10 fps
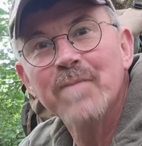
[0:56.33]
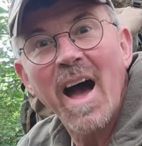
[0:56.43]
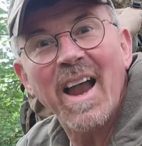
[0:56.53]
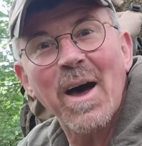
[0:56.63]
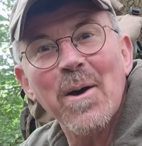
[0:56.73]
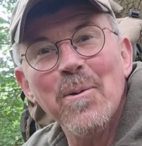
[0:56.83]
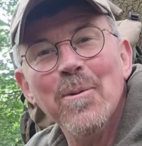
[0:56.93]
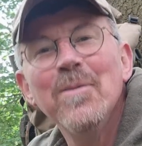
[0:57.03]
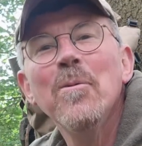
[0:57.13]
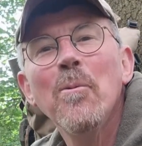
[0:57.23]
Hello,
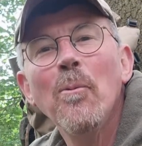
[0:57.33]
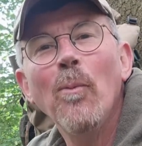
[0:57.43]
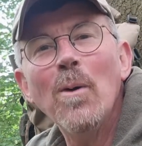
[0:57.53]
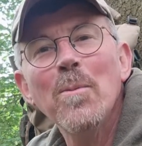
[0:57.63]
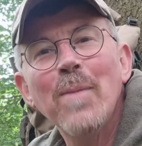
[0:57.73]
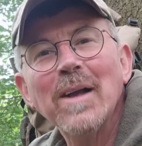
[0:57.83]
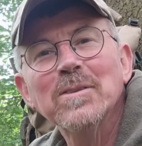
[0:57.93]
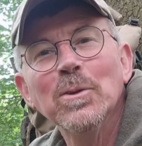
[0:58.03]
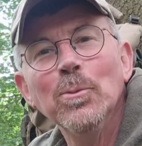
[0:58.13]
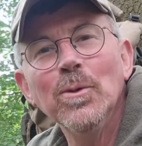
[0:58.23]
welcome back
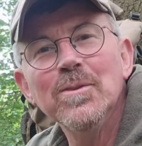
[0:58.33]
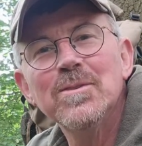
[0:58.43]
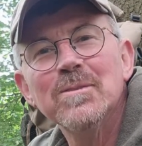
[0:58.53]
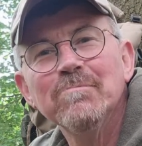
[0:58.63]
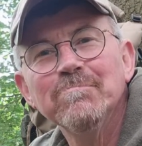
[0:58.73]
to the woods.